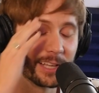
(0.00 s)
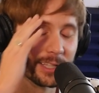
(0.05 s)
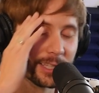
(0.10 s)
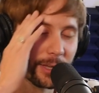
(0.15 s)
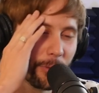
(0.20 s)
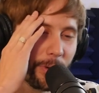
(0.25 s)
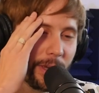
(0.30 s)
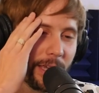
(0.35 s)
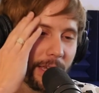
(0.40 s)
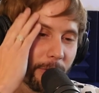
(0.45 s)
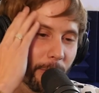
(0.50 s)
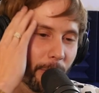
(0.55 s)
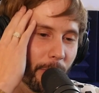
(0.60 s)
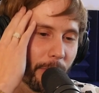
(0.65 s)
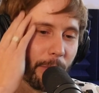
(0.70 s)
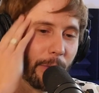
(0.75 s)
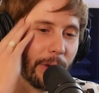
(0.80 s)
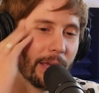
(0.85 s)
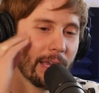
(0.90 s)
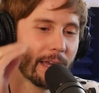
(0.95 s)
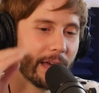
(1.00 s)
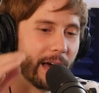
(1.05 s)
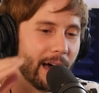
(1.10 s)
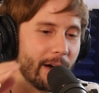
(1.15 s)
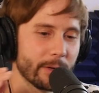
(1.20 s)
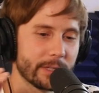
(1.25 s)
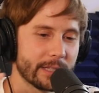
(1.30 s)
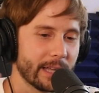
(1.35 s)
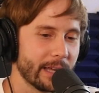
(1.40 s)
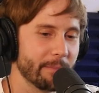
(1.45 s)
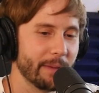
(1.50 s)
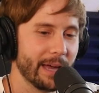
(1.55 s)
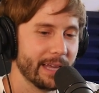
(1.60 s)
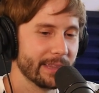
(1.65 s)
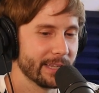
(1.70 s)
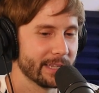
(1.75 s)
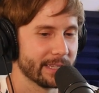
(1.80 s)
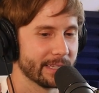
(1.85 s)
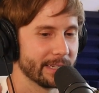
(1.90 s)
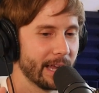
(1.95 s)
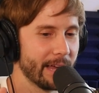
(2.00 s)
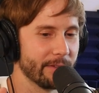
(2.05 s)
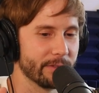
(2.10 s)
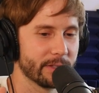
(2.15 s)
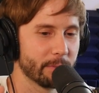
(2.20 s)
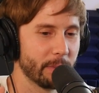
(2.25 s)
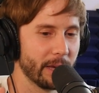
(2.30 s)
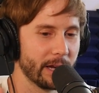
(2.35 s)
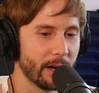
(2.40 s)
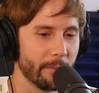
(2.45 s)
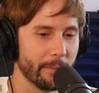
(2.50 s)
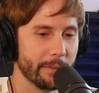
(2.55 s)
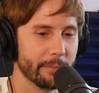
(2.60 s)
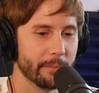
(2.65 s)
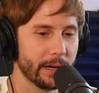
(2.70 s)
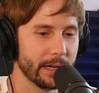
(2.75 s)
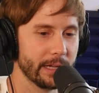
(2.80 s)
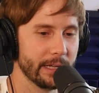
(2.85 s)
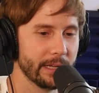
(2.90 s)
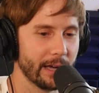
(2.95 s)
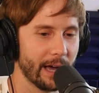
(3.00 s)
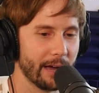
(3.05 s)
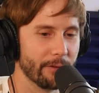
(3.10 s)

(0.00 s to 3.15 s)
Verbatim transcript: so we we I was like, man, listen, I've spent all my money.